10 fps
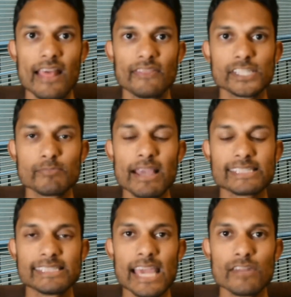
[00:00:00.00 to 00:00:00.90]
This
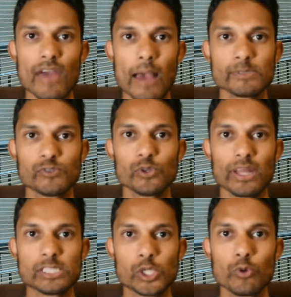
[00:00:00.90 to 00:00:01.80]
makes native apps feel
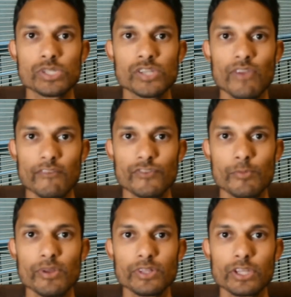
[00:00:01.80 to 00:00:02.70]
intuitive and
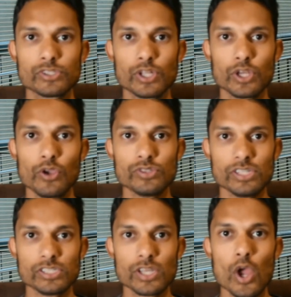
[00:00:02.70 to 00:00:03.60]
familiar to the
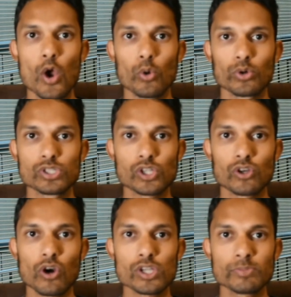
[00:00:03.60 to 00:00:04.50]
users, whereas
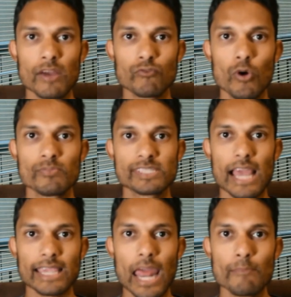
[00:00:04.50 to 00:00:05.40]
cross-platforms
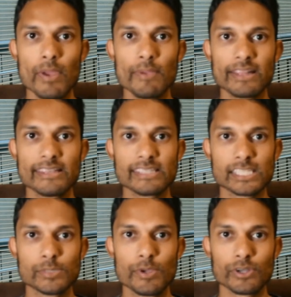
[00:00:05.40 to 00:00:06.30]
can mimic this
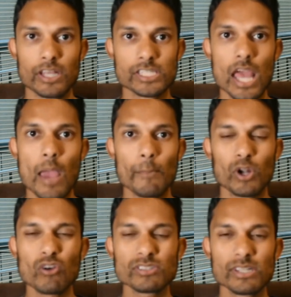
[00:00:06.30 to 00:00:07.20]
experience, but
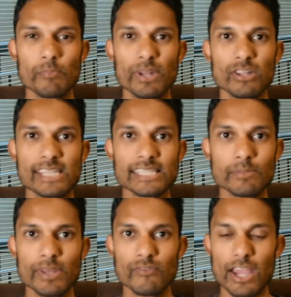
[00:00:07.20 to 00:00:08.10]
it takes a
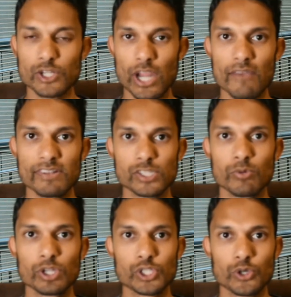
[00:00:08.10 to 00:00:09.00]
bit of extra effort to
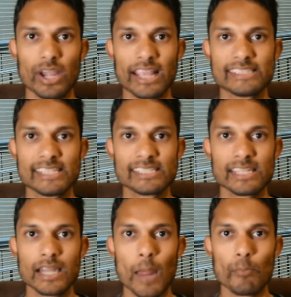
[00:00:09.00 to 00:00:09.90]
ensure a
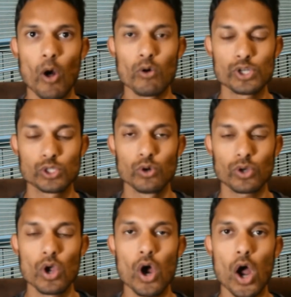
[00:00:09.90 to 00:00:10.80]
consistent and polished
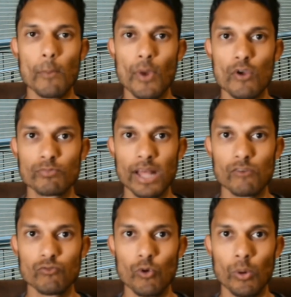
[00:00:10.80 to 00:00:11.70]
look on both
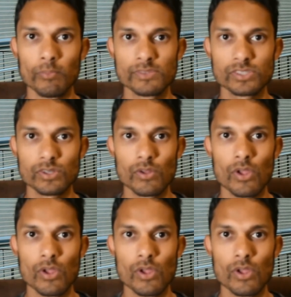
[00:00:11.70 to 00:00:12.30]
platforms.